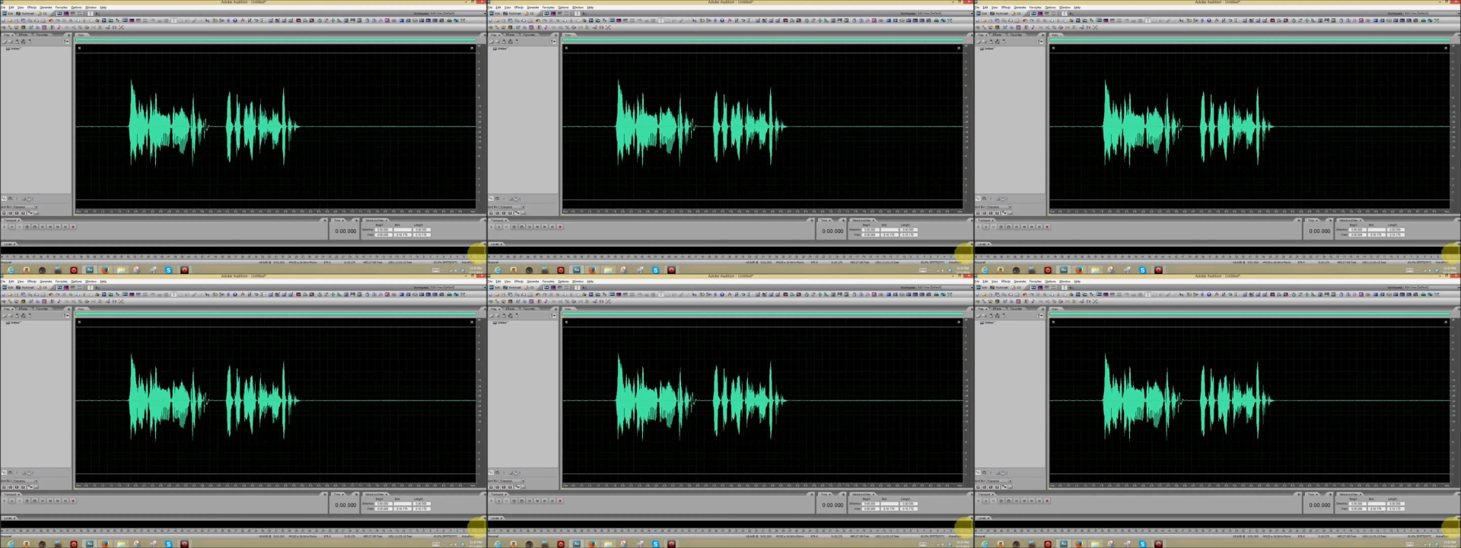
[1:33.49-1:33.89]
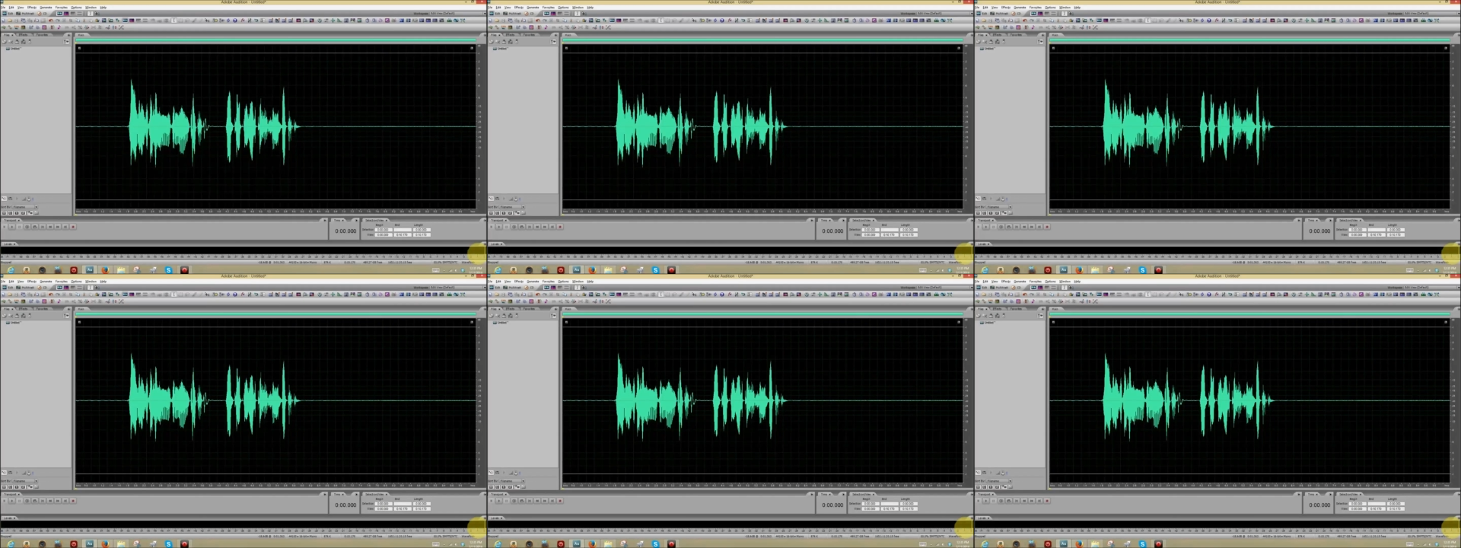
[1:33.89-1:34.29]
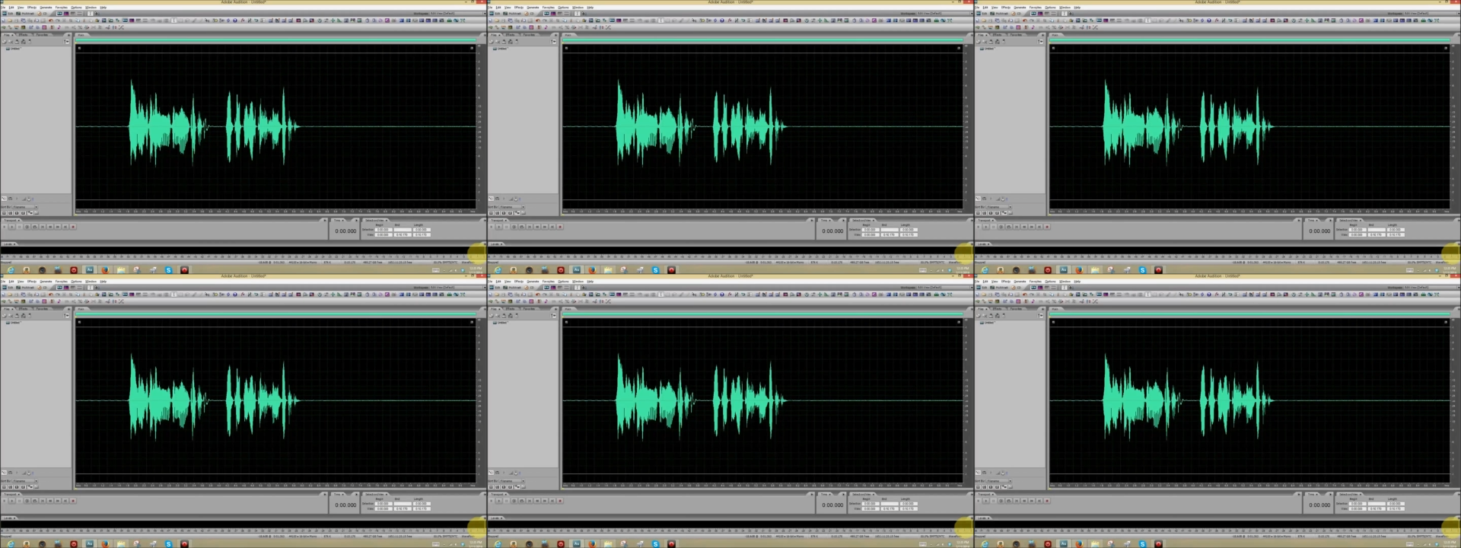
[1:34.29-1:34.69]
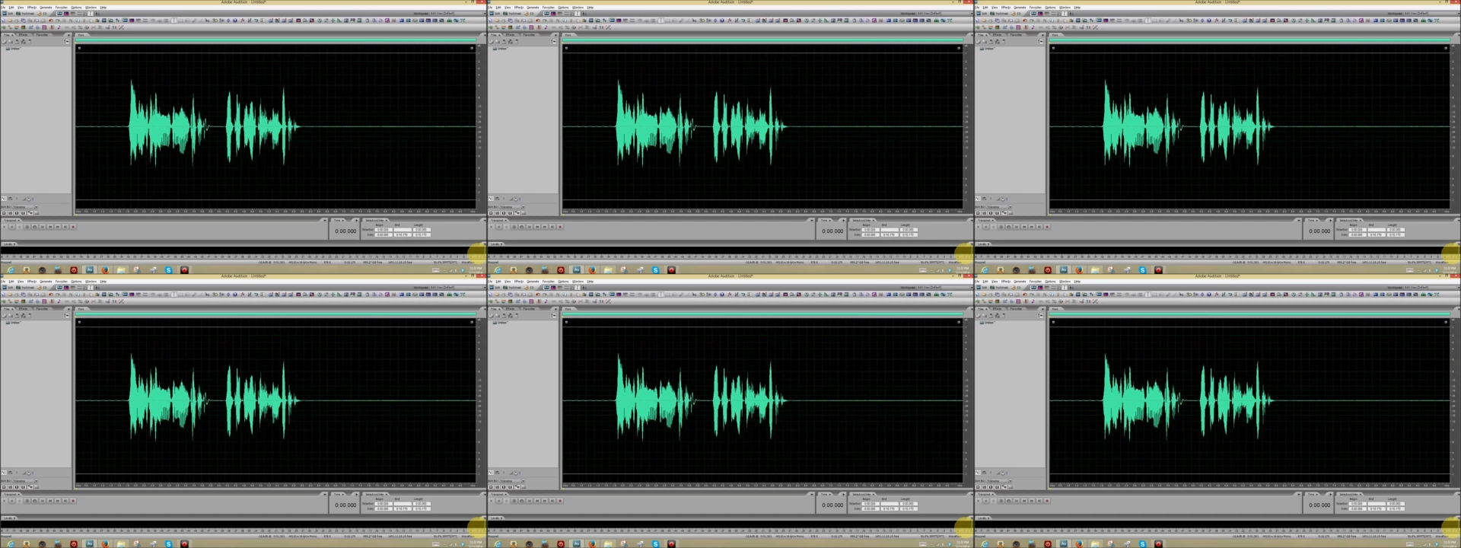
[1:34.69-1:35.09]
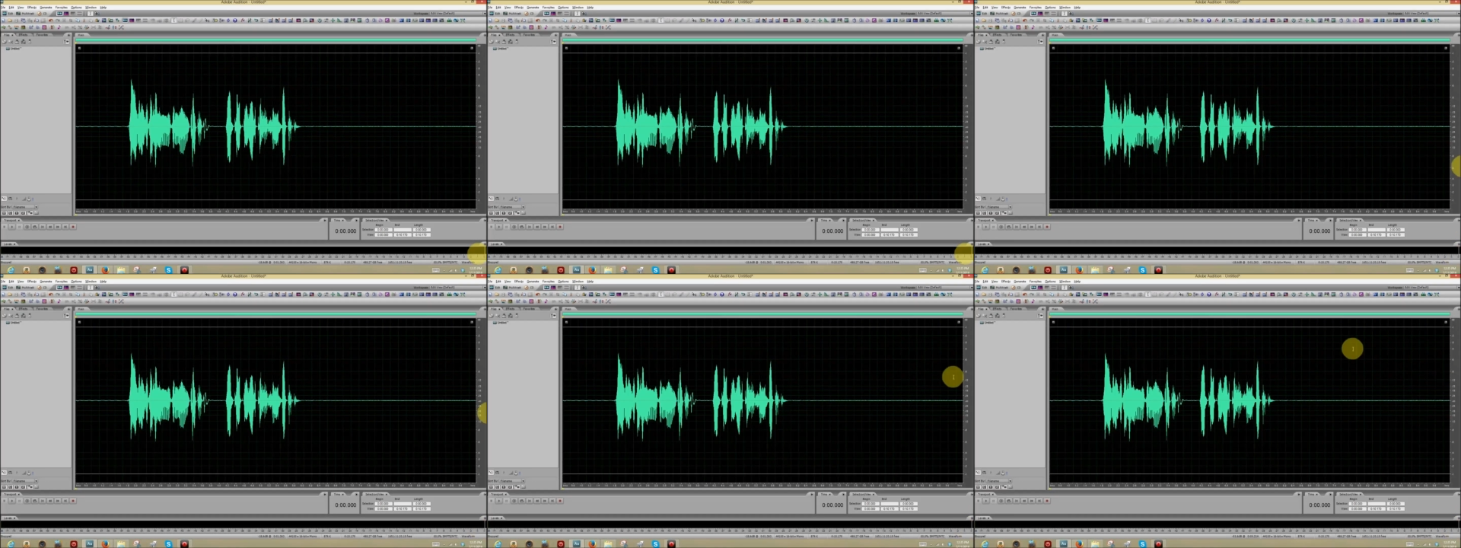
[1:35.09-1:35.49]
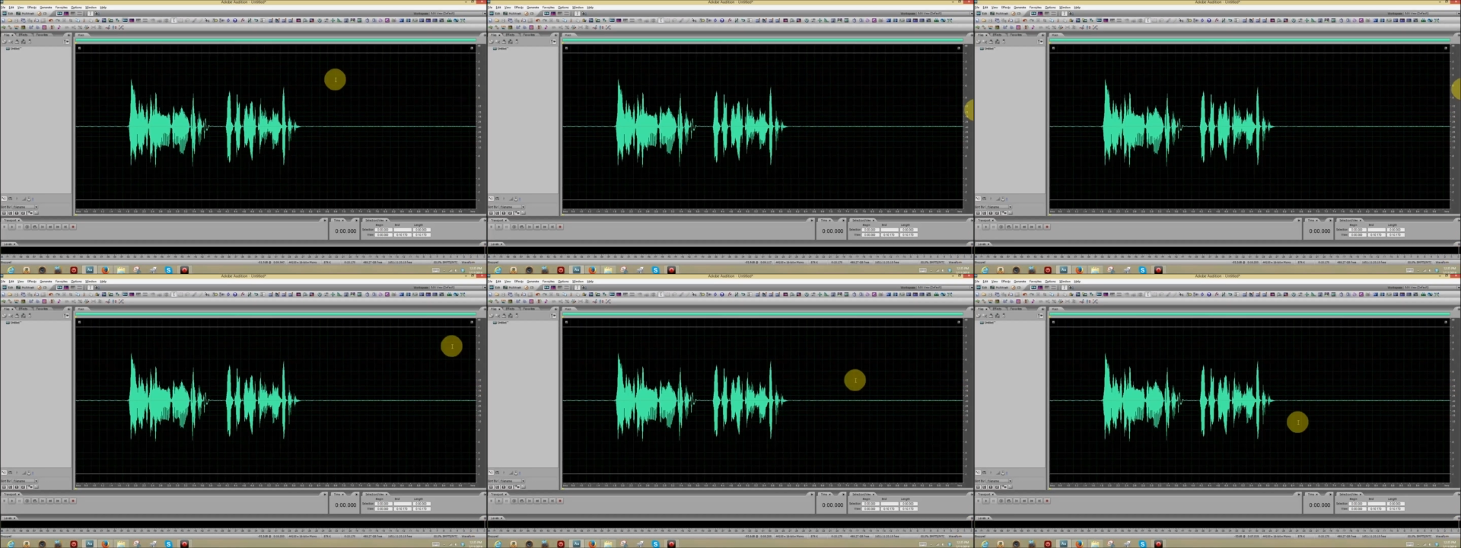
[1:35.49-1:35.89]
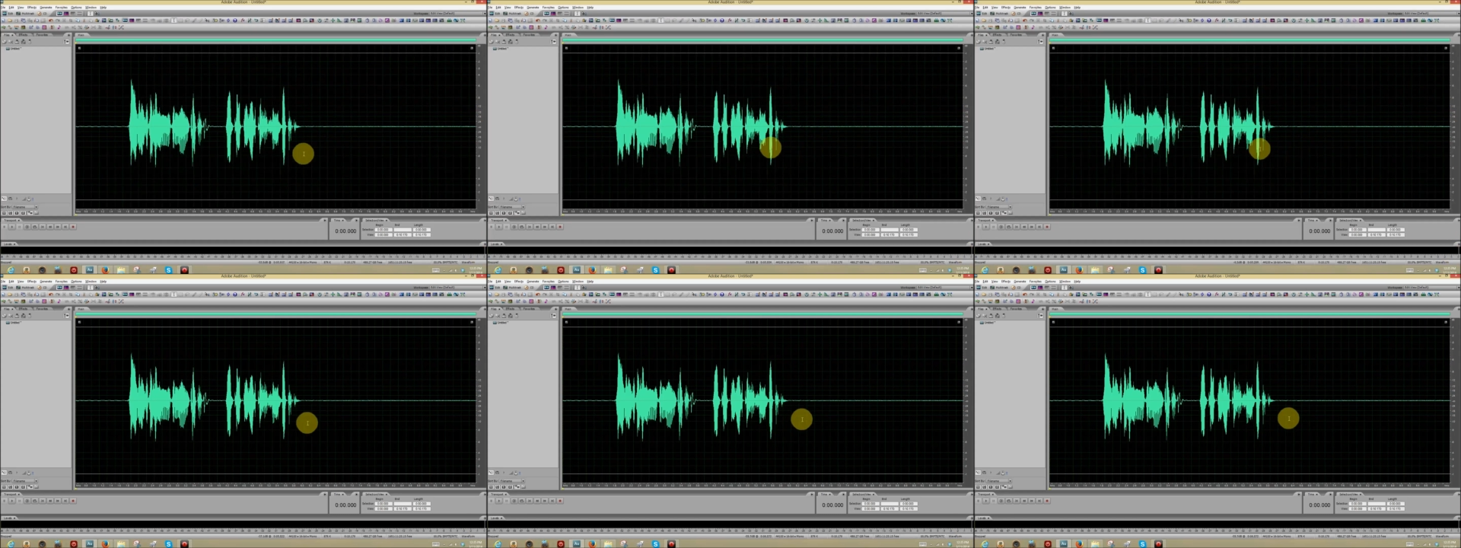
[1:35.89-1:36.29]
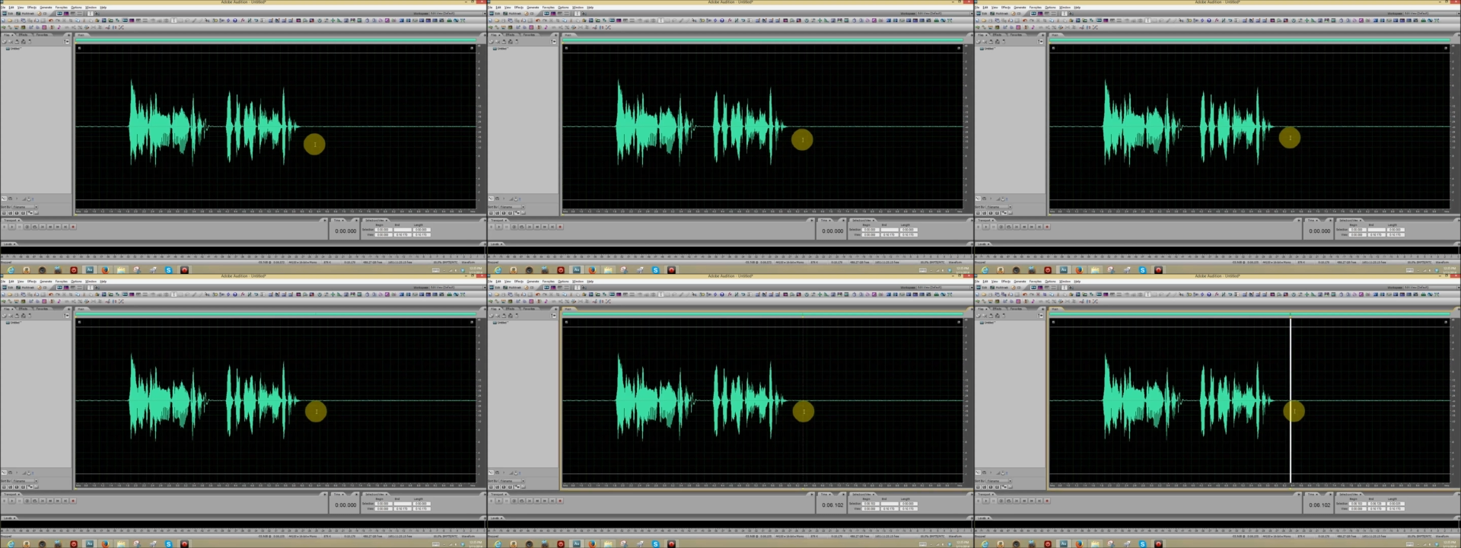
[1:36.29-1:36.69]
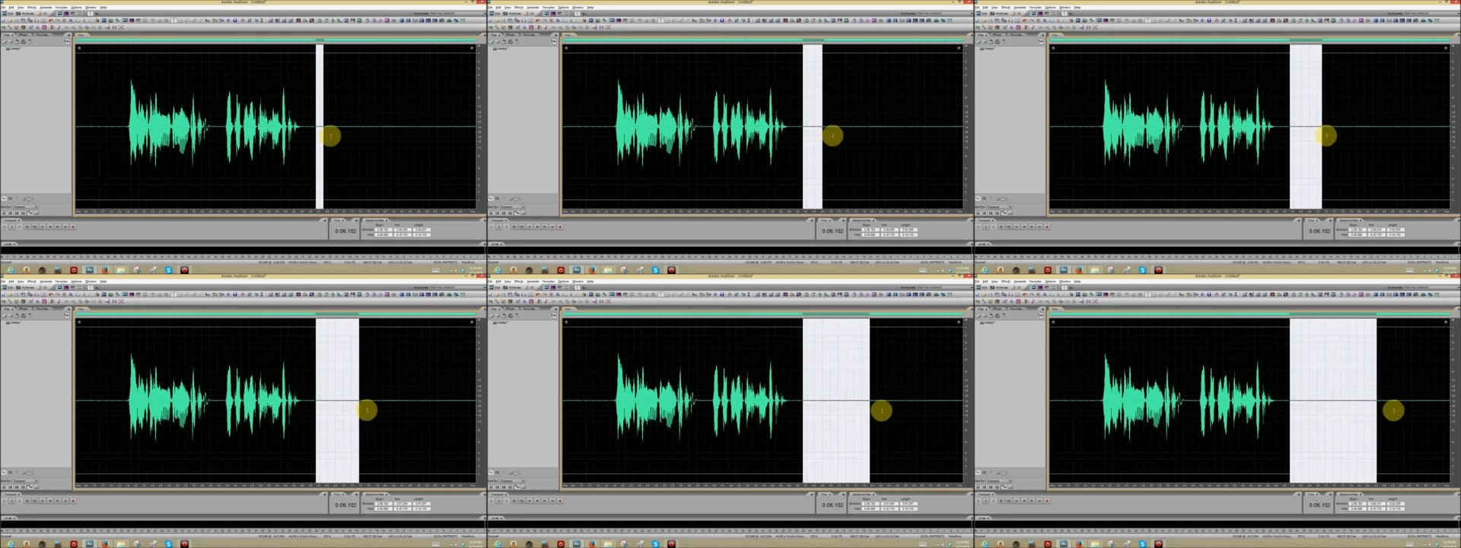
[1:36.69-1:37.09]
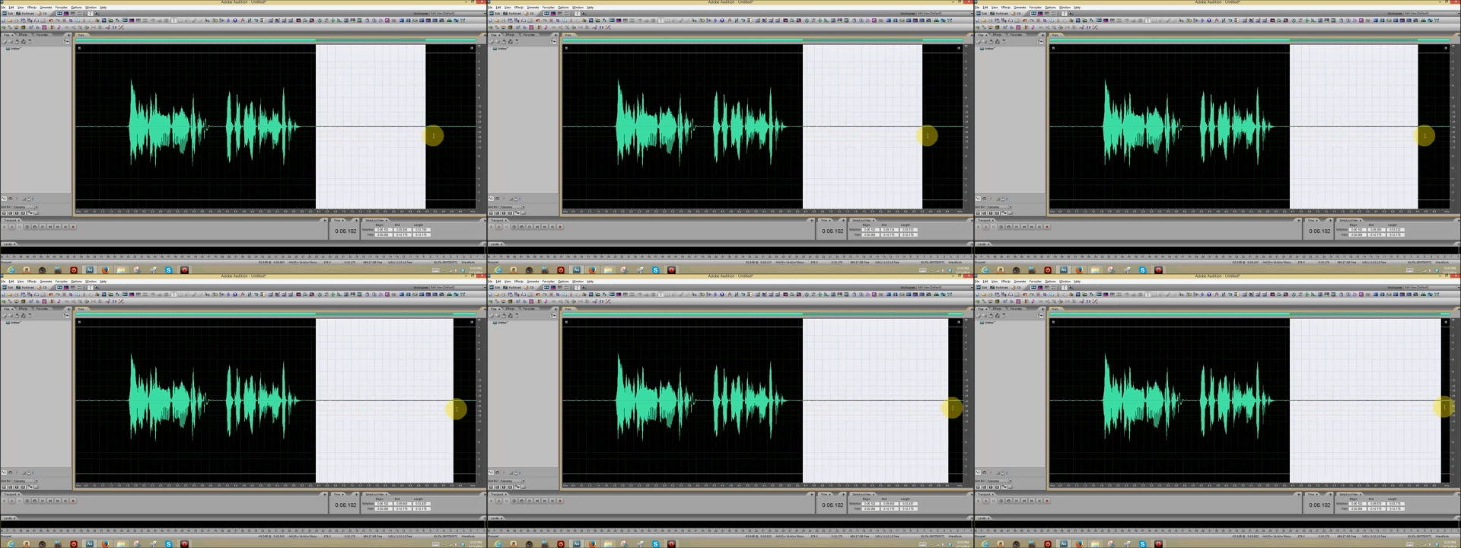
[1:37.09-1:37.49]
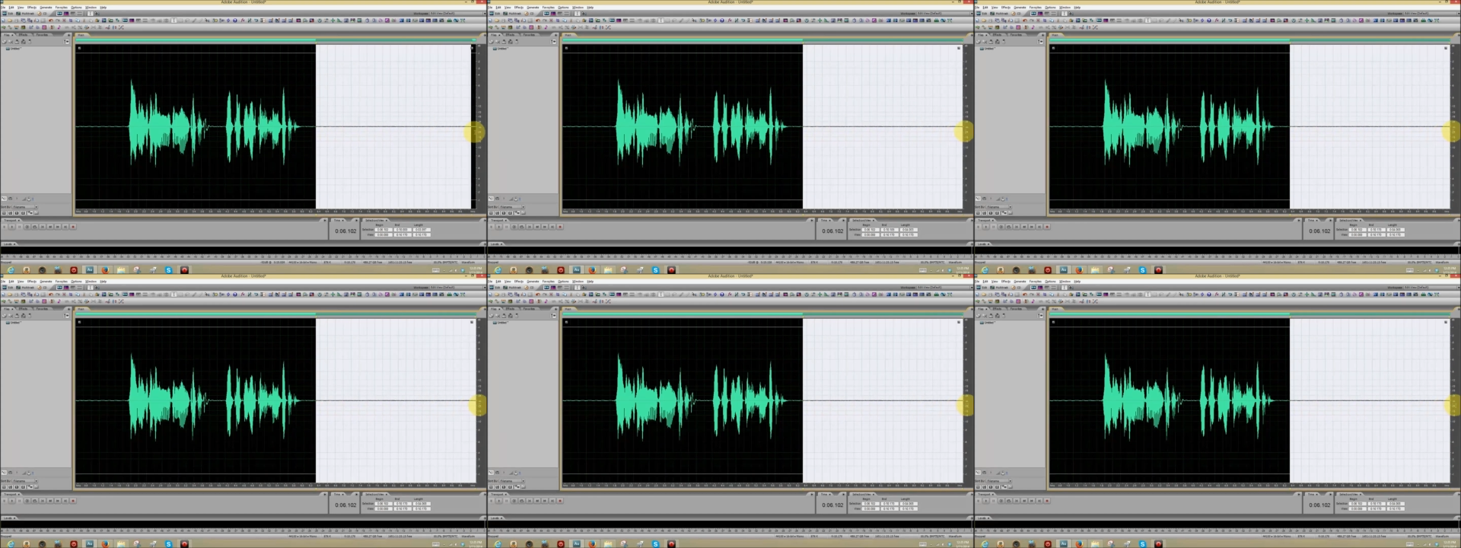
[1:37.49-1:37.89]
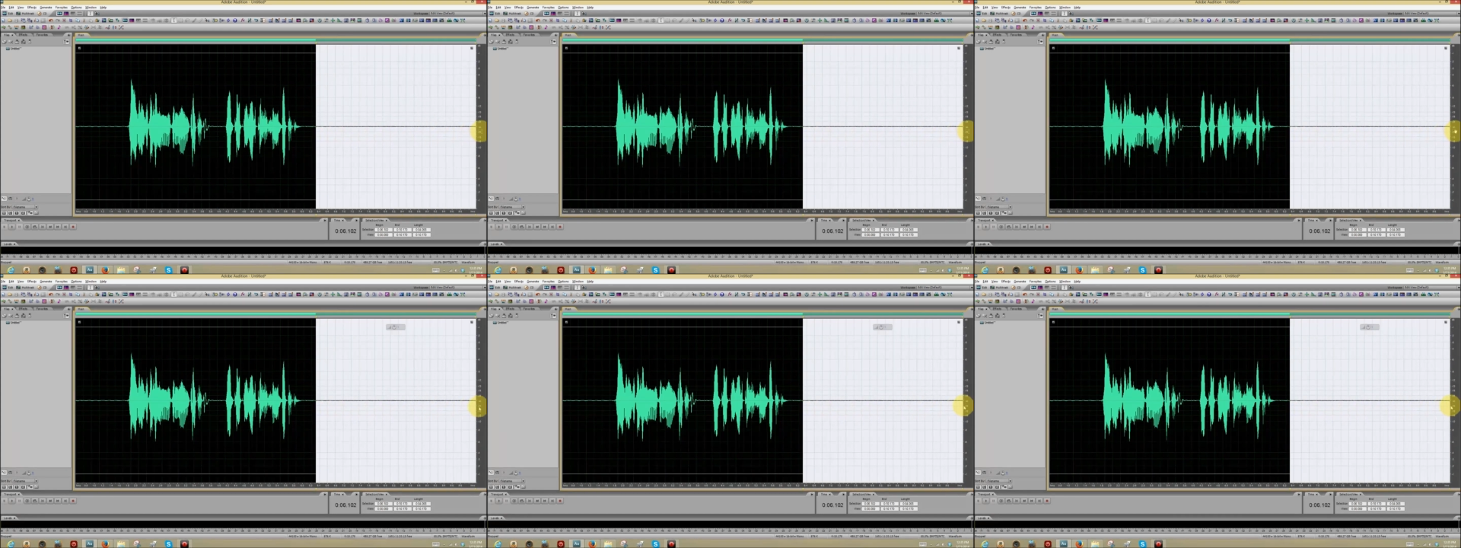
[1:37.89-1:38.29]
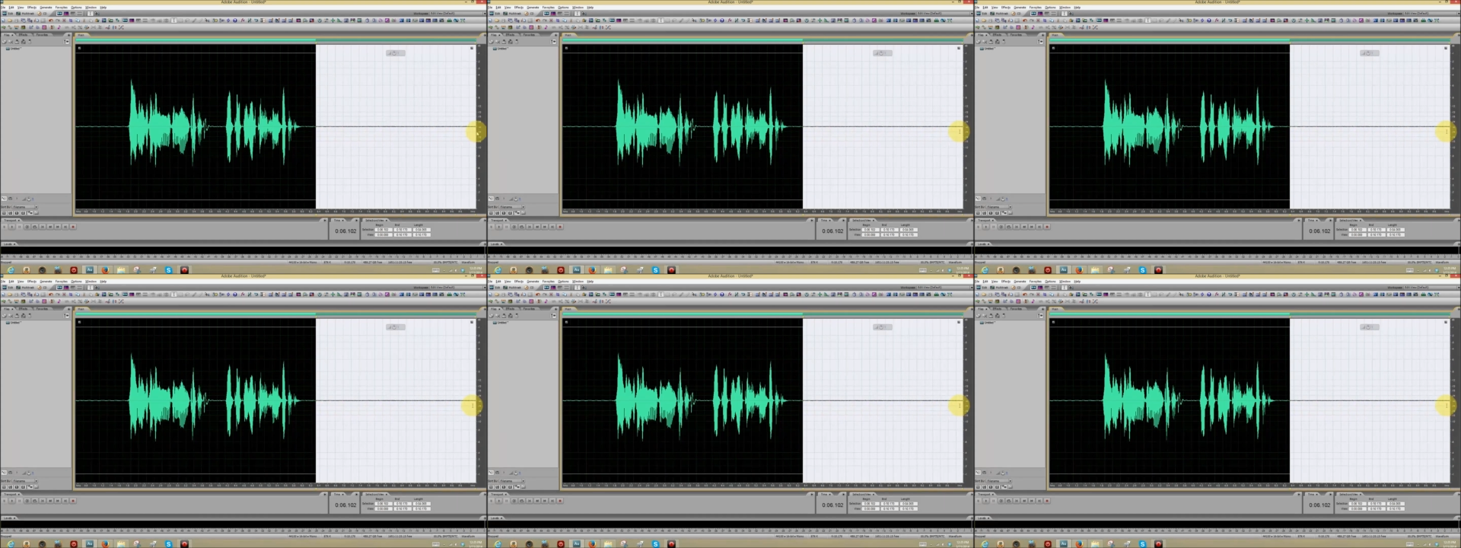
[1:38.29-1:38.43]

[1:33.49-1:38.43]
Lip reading: (no speaker visible)